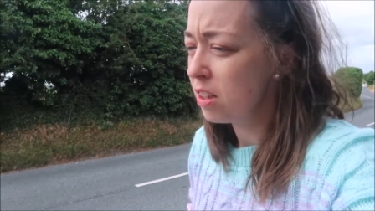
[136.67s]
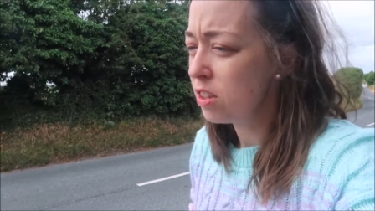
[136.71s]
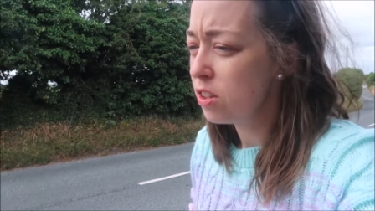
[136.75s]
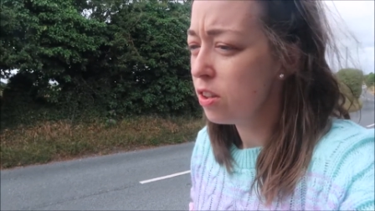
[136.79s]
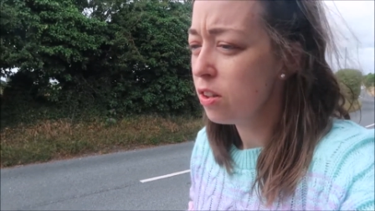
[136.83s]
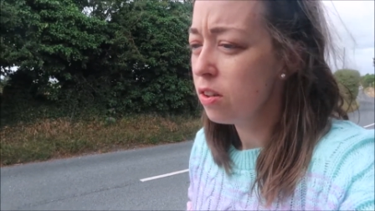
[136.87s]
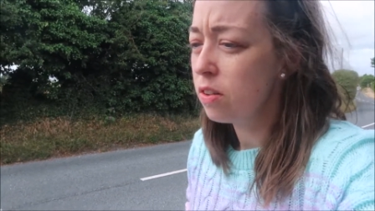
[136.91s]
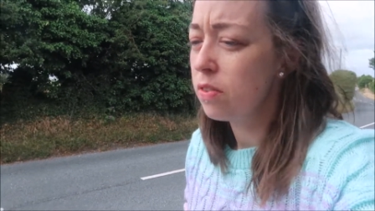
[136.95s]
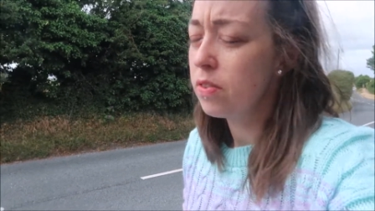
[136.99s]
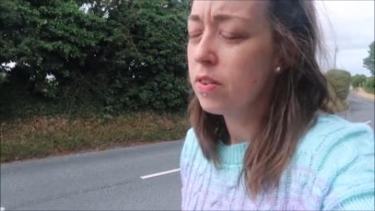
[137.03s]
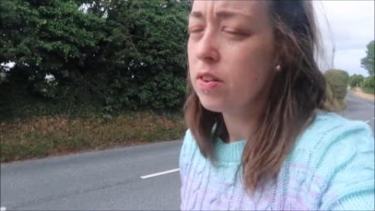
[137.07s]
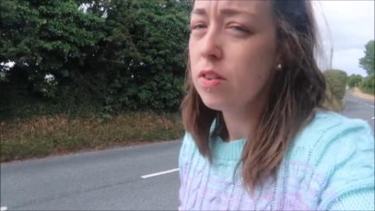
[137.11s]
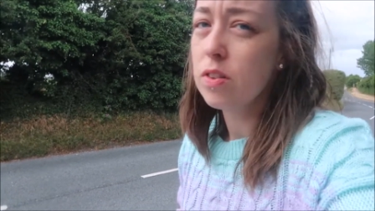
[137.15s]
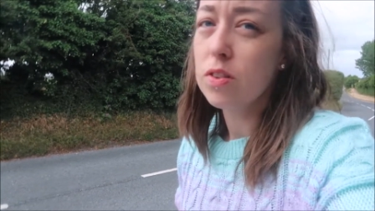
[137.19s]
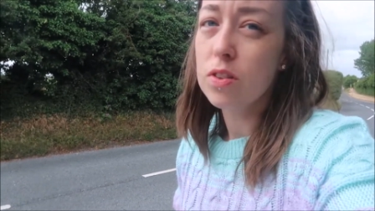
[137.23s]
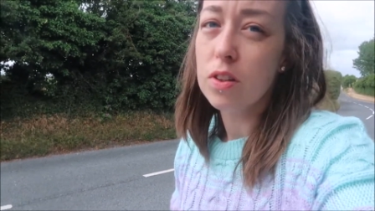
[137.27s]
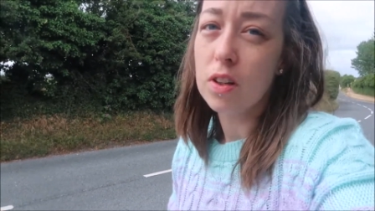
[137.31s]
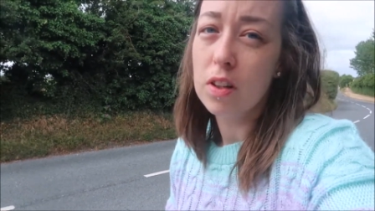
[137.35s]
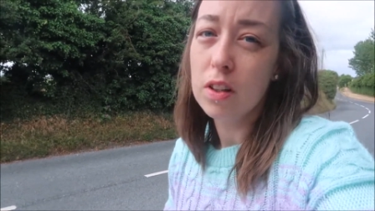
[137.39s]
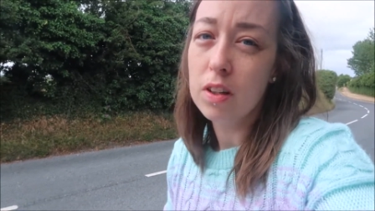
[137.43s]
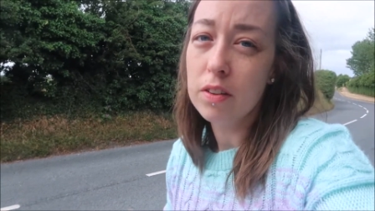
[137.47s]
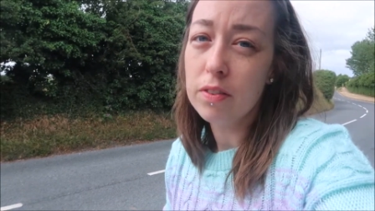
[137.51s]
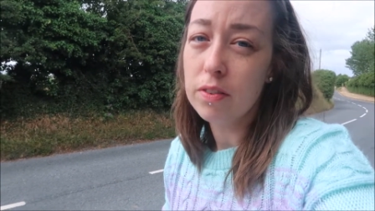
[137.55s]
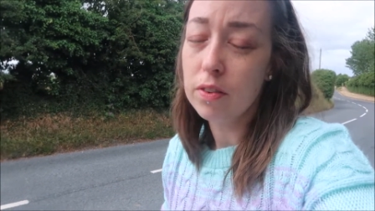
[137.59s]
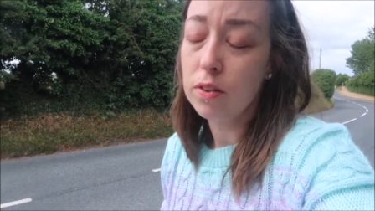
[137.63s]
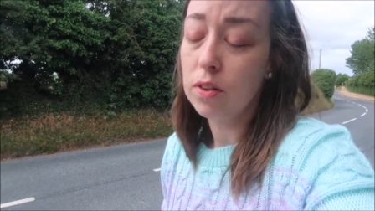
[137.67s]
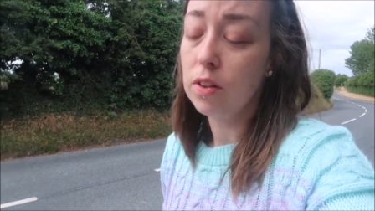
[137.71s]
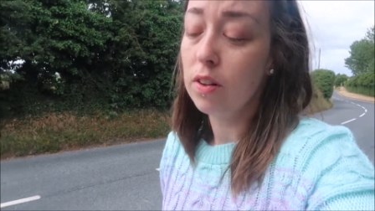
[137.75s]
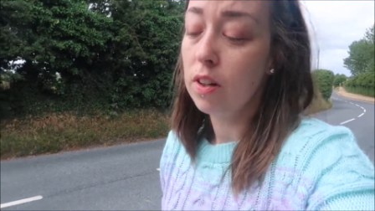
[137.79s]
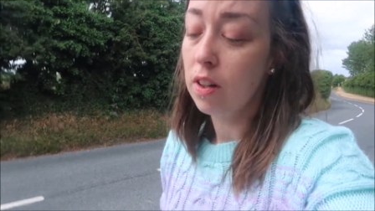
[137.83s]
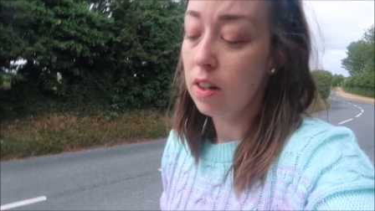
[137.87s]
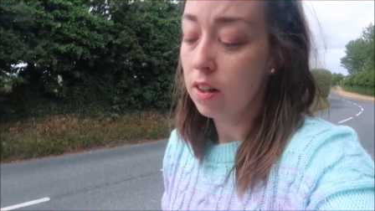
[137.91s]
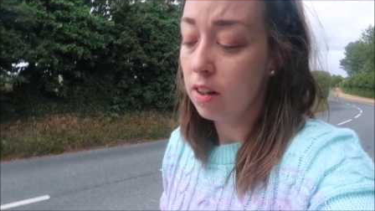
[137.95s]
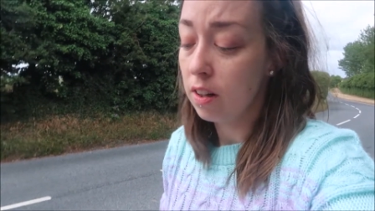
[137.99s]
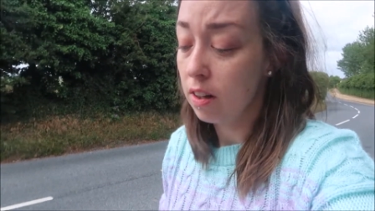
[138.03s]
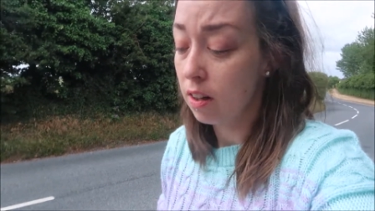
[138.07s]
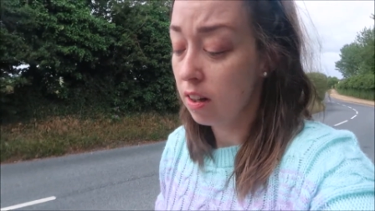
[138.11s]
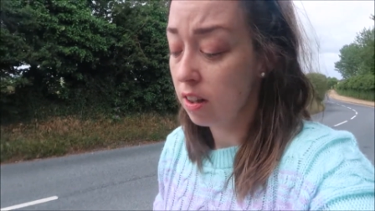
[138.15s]
do feel sorry for
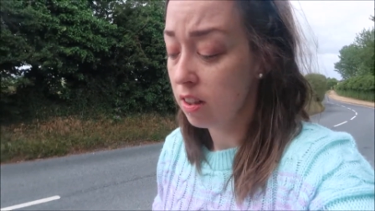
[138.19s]
her,